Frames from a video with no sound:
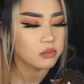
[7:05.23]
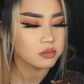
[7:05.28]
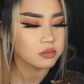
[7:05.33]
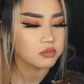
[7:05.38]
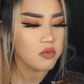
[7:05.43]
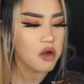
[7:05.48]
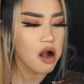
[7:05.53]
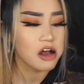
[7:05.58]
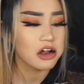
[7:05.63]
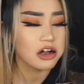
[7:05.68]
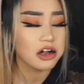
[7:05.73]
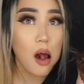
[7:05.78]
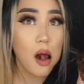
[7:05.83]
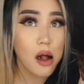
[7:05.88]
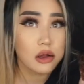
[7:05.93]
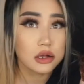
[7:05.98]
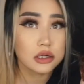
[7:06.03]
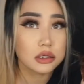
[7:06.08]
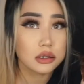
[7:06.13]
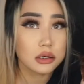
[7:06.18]
I, I
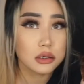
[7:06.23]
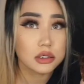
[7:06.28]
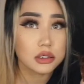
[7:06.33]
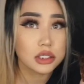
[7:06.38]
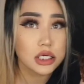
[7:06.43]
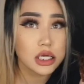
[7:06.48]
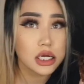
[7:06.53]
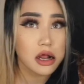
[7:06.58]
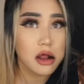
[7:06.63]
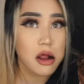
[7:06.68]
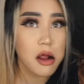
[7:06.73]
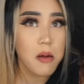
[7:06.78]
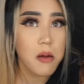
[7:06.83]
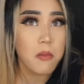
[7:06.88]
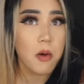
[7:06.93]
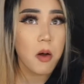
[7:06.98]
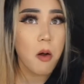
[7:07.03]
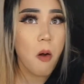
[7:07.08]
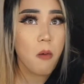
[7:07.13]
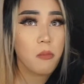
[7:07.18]
still don't see any
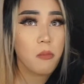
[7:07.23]
caramel.